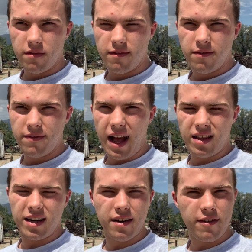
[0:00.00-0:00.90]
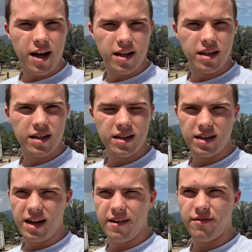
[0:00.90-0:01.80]
Fallon, Nevada.
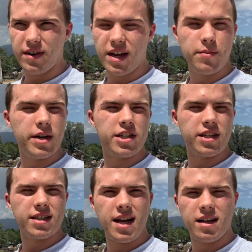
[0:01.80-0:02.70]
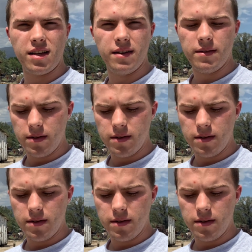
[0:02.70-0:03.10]
I forget which exactly.